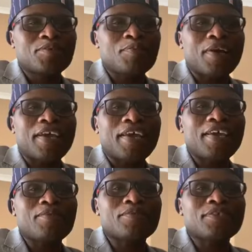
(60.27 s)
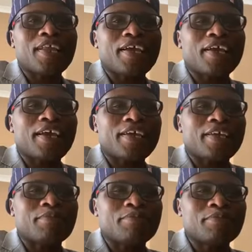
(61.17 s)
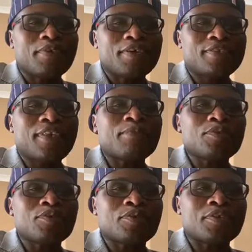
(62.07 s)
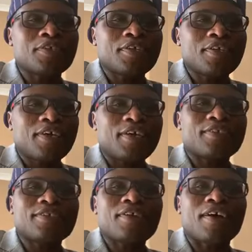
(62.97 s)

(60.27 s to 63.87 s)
So my hair looks like I am Samson at